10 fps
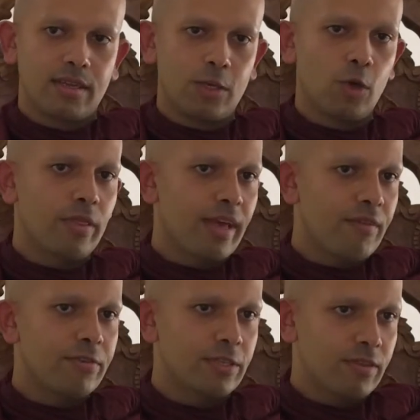you're the
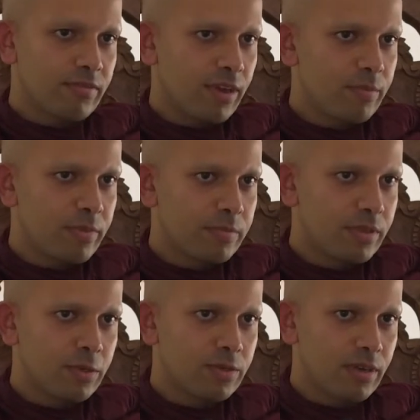average of the 5
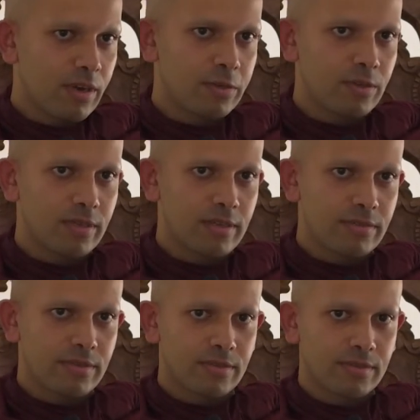people you surround
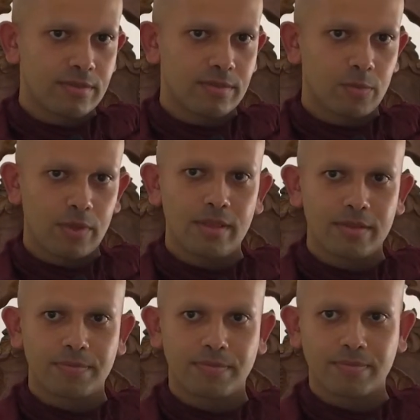yourselves
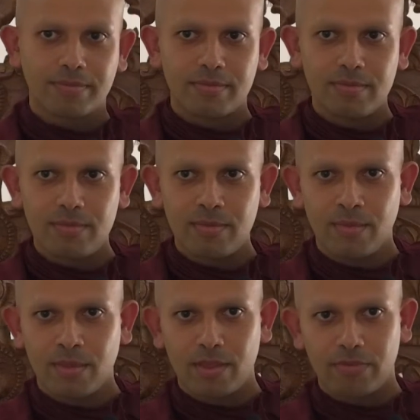with.
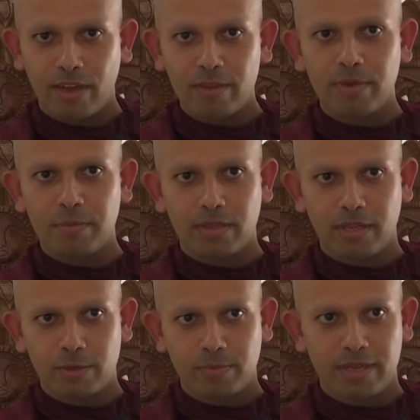The 5 people
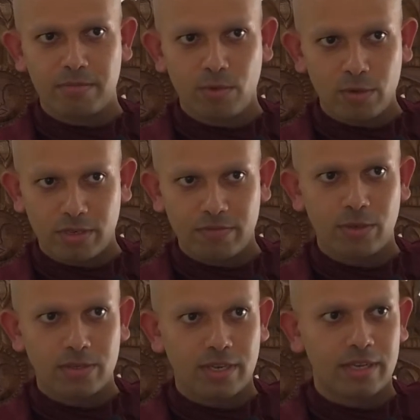that you spend most of
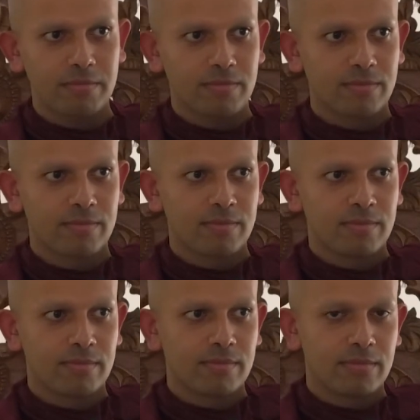your time,
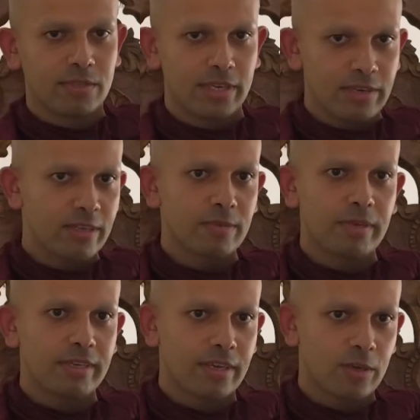generally
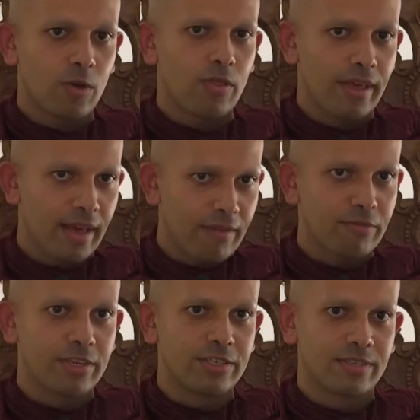speaking, you're their
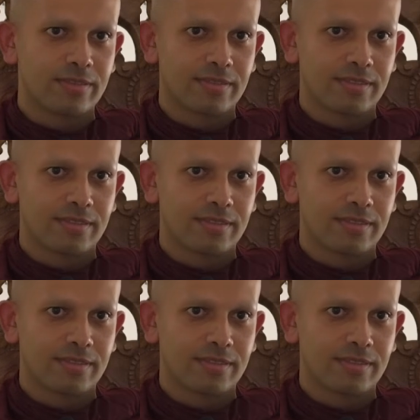average.